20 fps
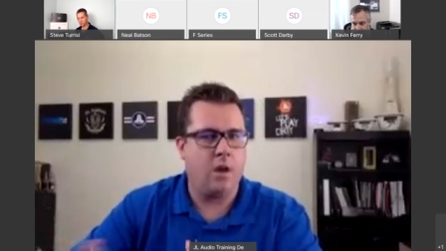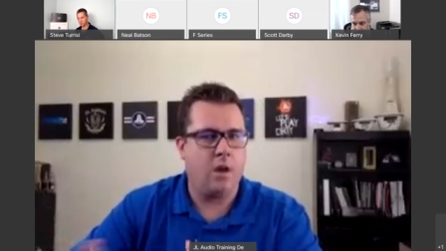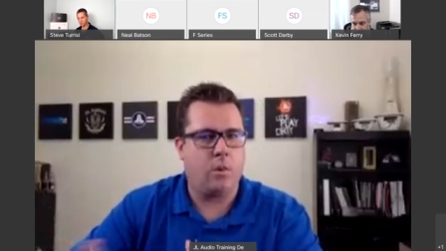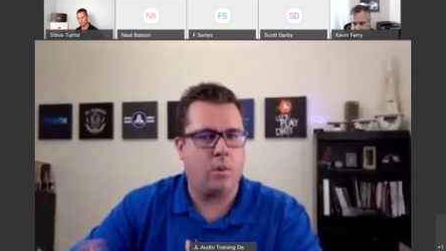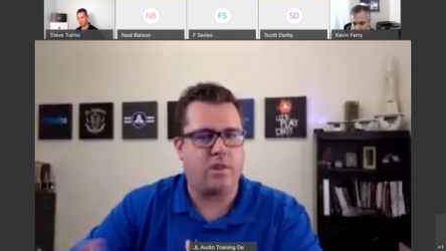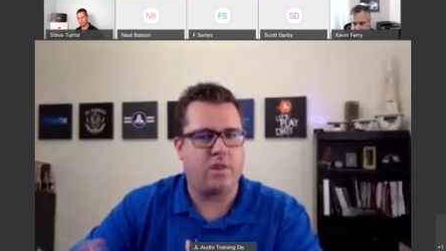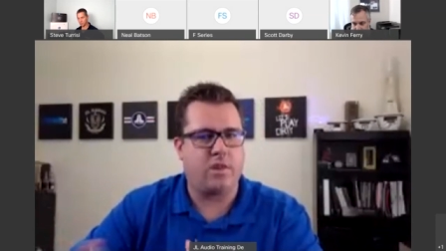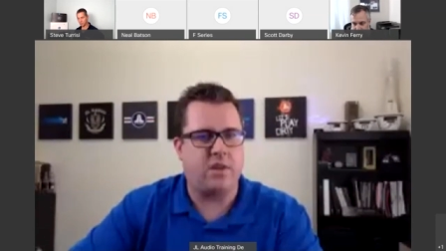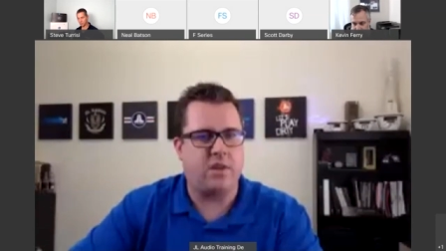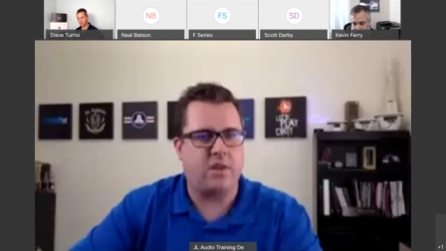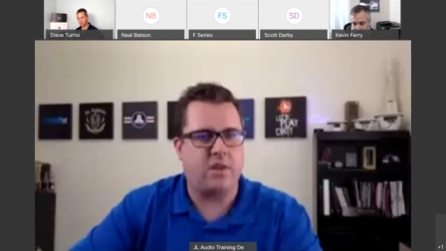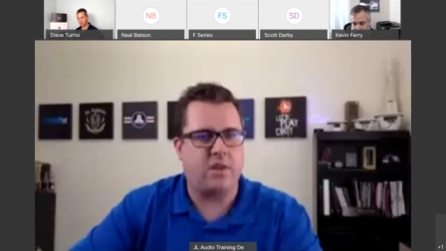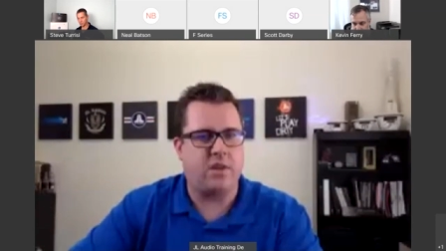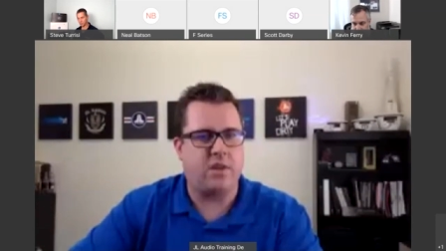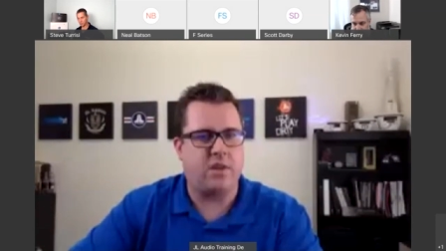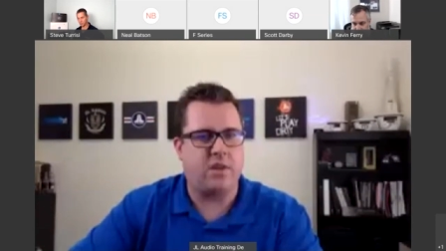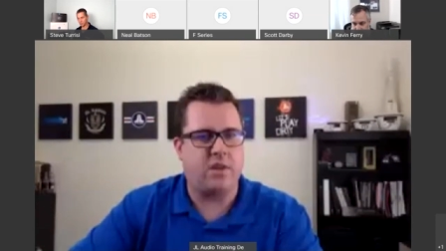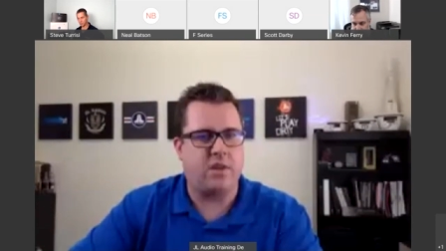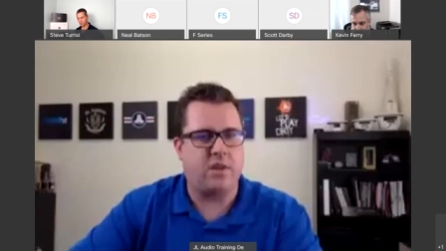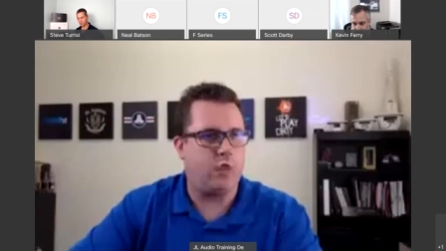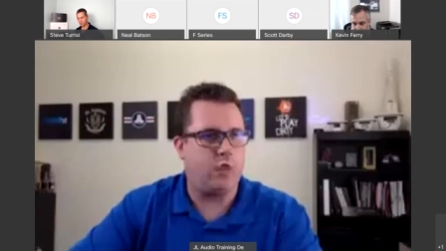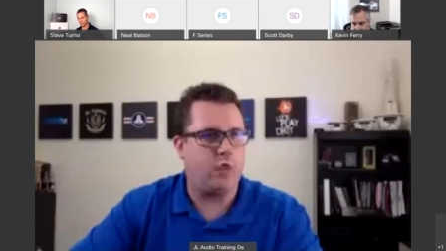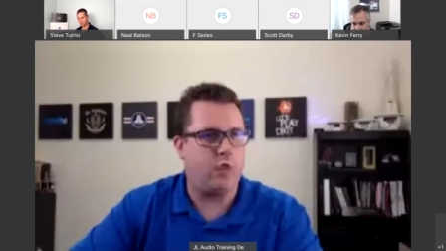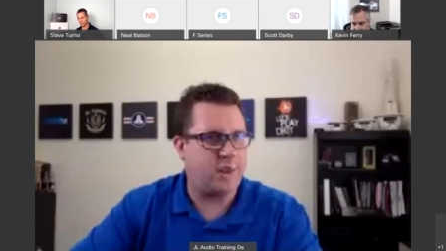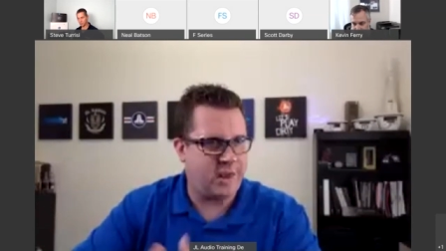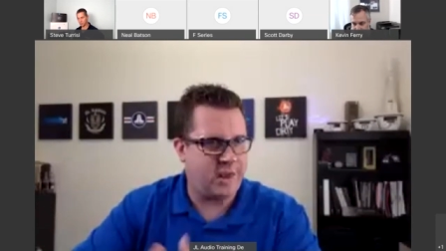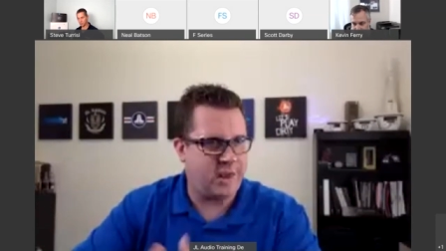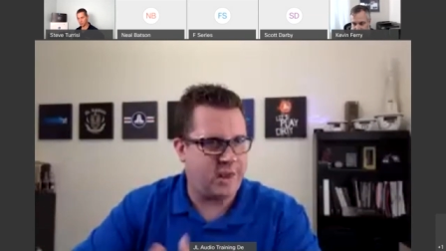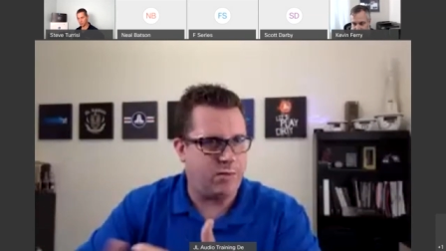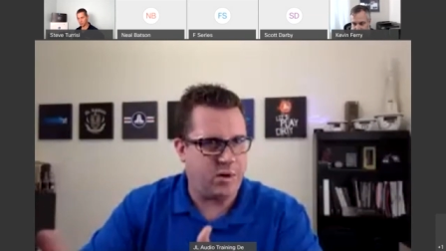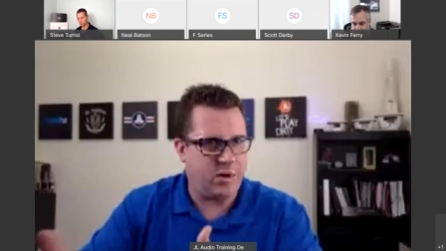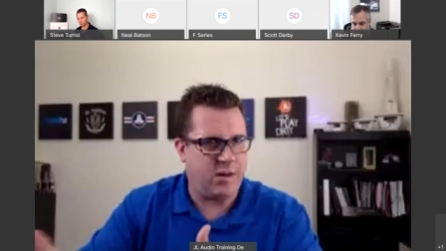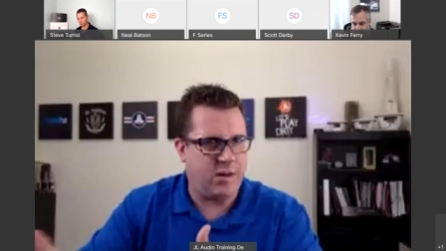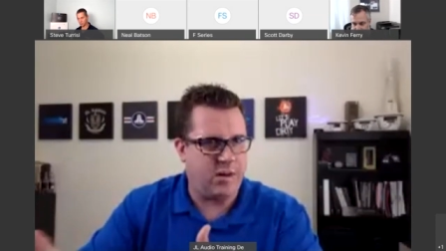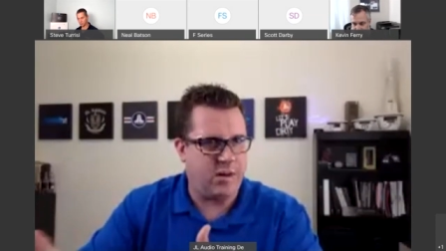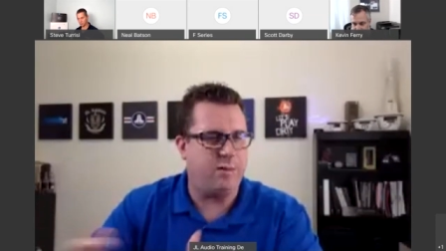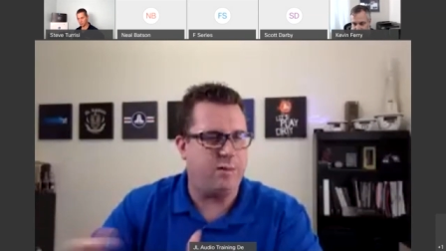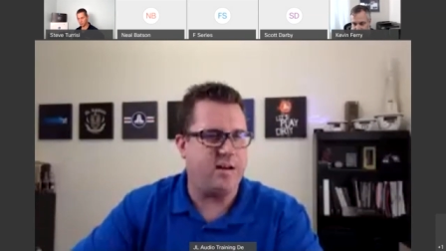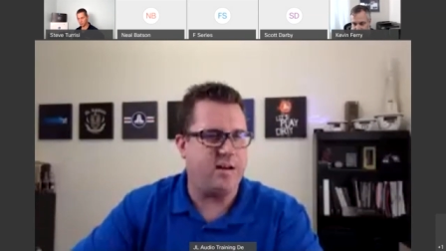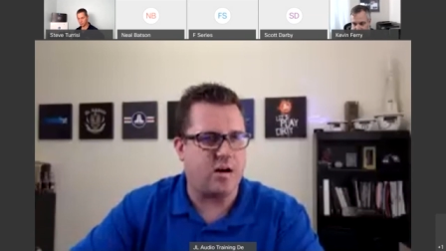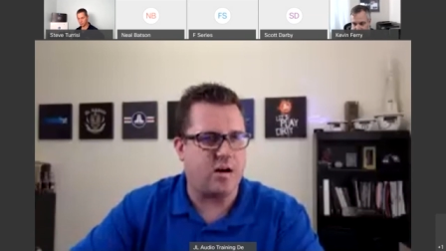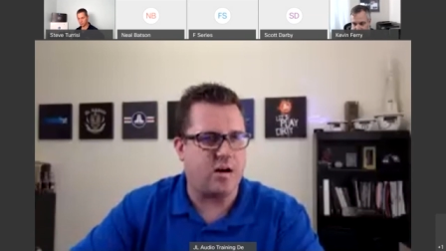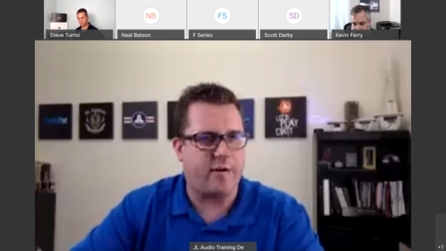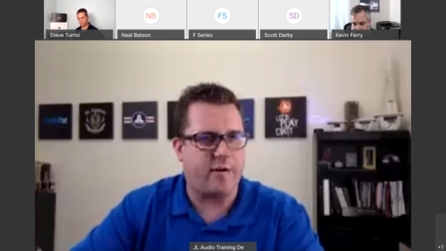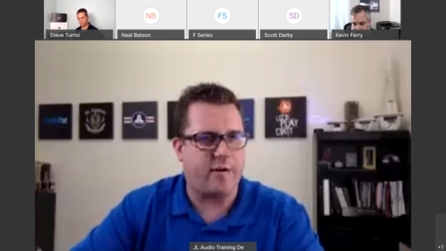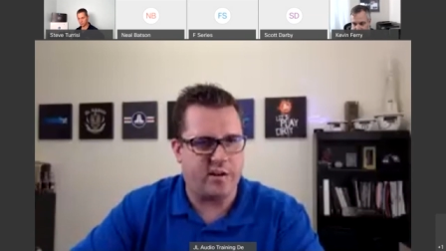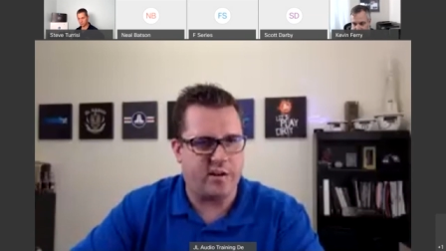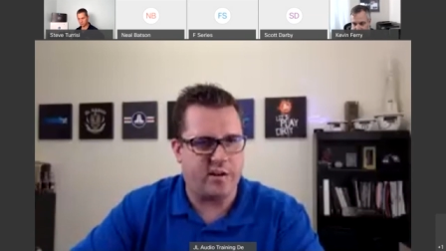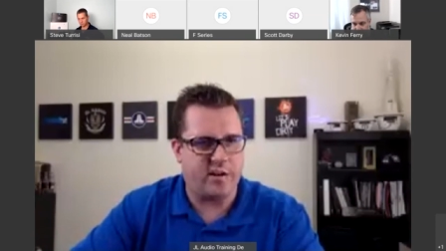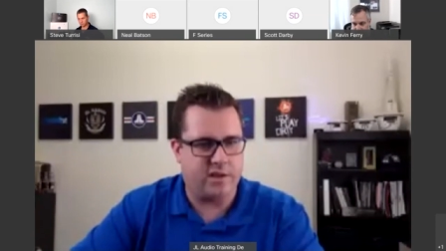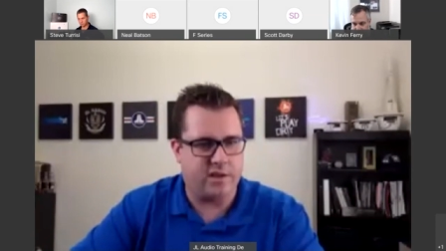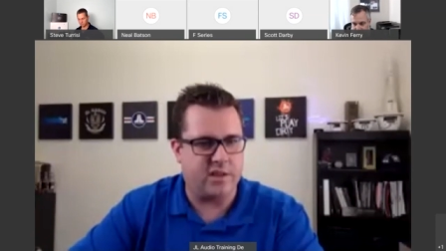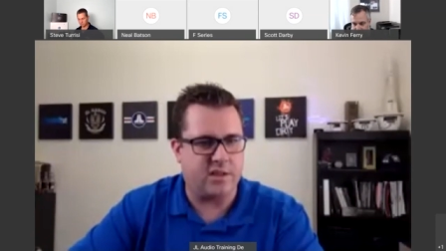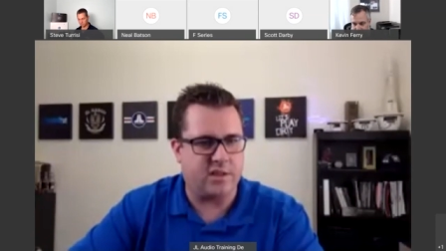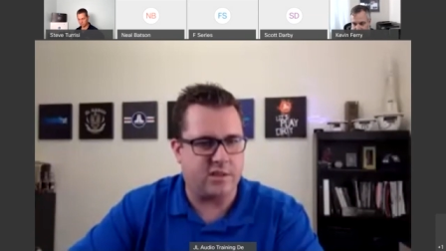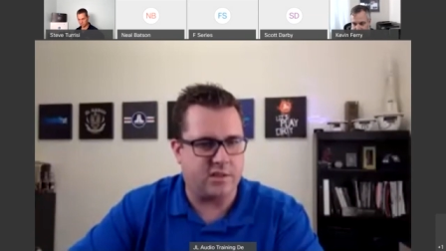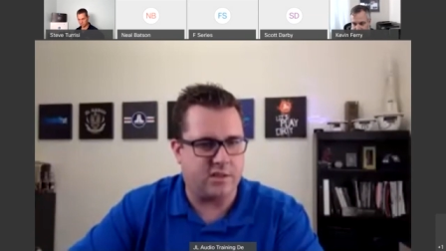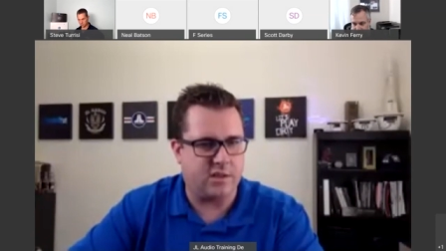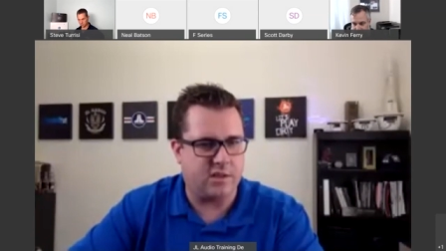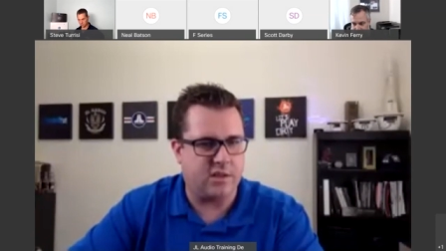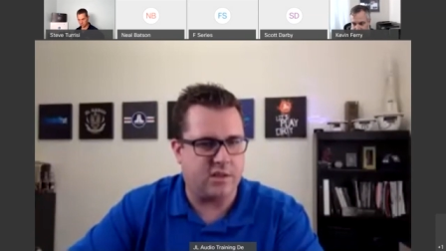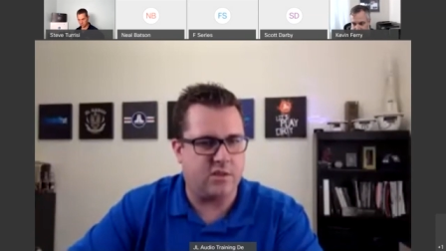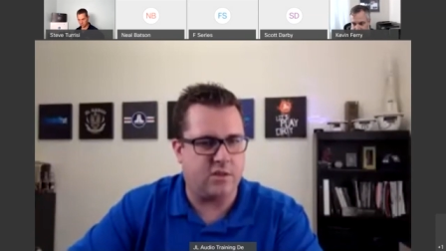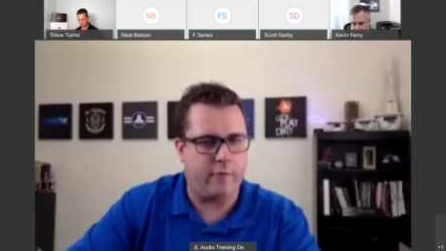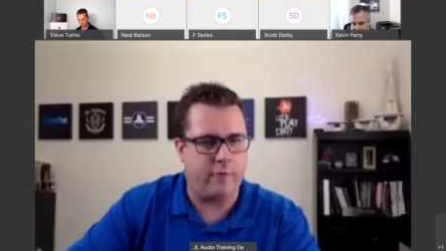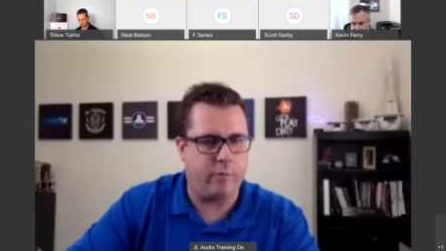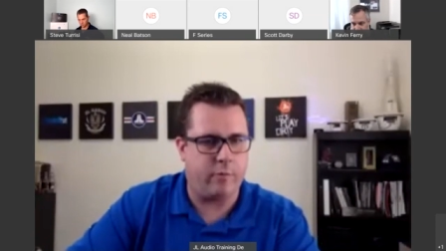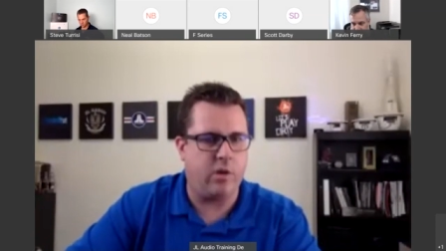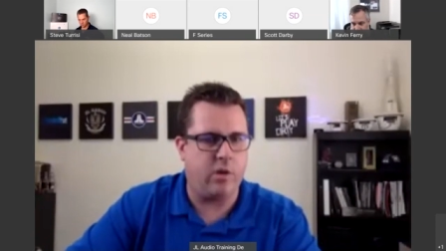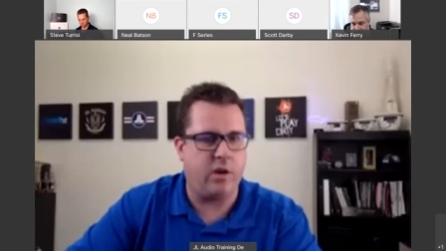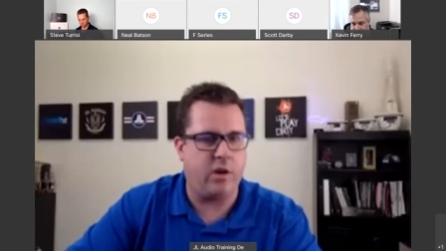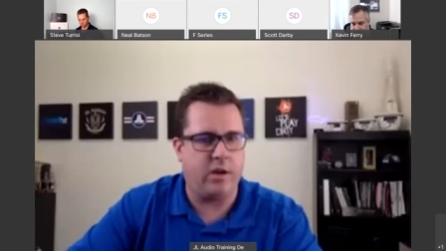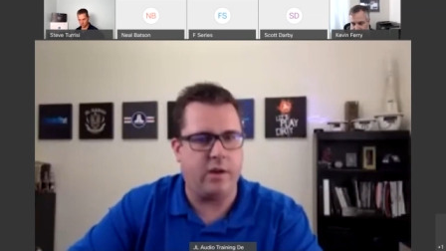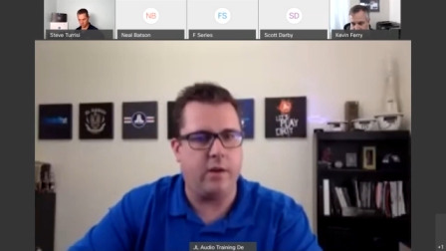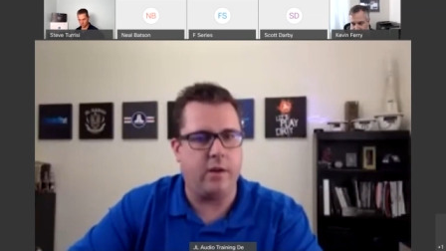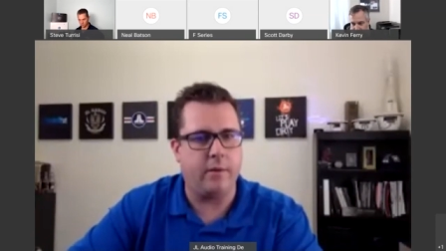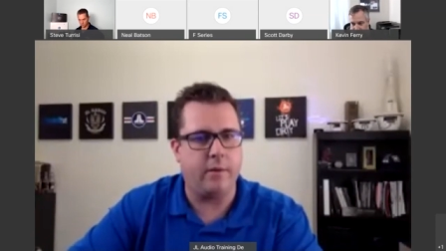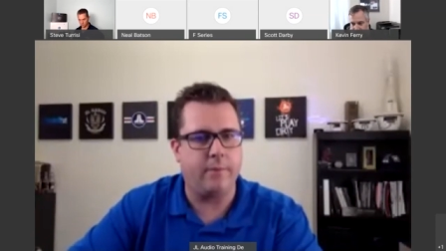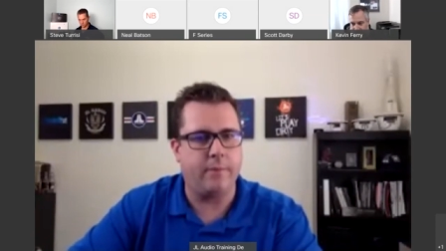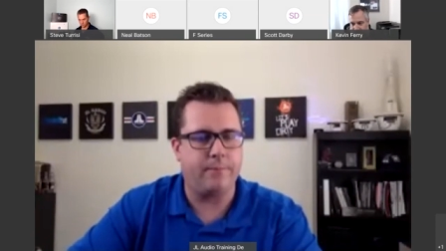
what the delay will need to be based off of the distances you've put in.